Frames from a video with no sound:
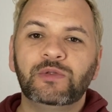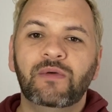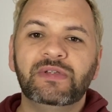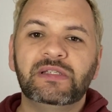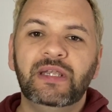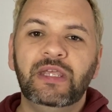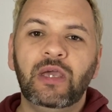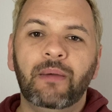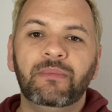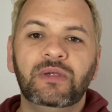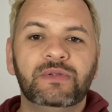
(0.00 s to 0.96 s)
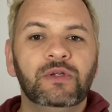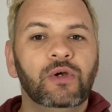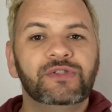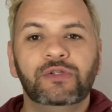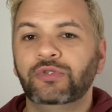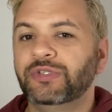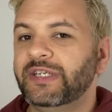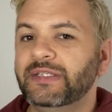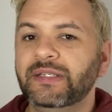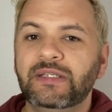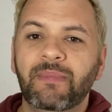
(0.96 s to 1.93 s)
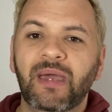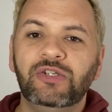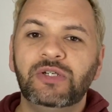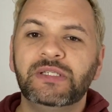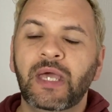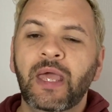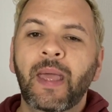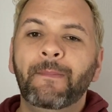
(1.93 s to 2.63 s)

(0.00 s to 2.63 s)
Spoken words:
so obviously you've still got social distancing measures,